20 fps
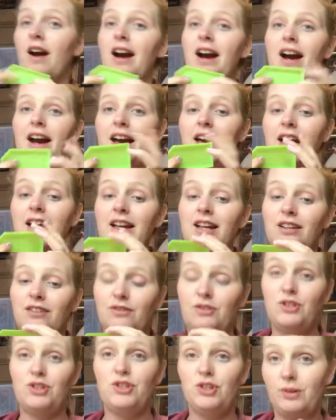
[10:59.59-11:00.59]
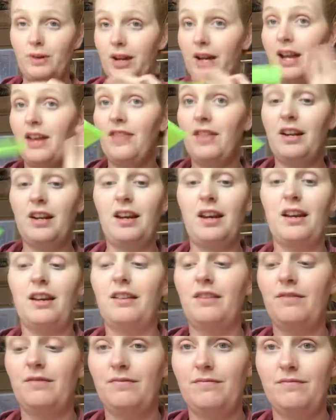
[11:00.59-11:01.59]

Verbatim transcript: I do it. And then I,